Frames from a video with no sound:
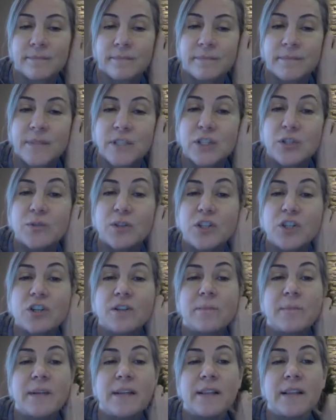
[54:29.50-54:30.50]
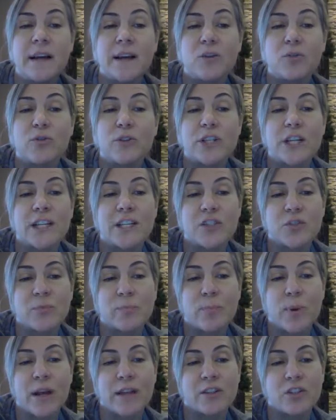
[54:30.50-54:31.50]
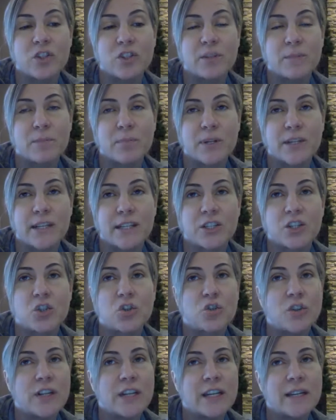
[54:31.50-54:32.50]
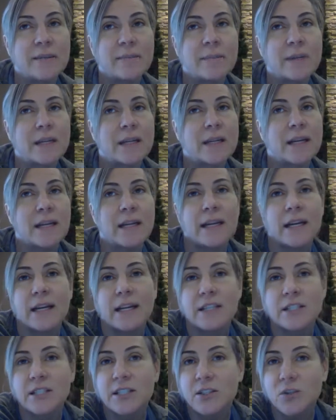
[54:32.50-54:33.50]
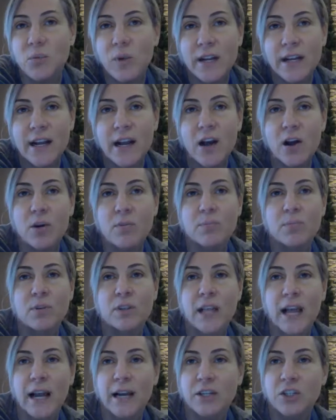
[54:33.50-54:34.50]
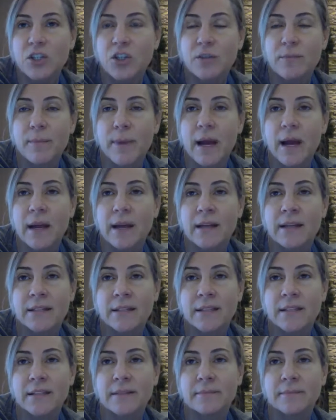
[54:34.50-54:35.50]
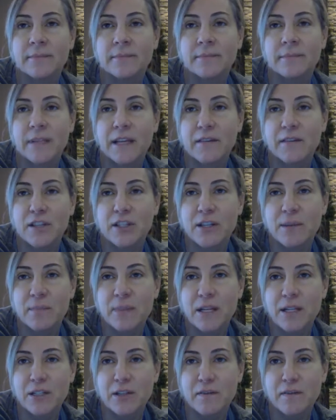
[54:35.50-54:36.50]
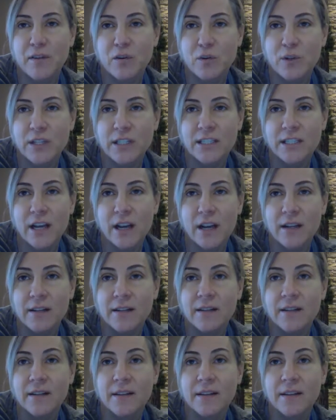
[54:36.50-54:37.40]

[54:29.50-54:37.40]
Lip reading: So it shouldn't be that ujjayi breath shouldn't be extreme. It's just a way to help relax your mind, give you something to focus on.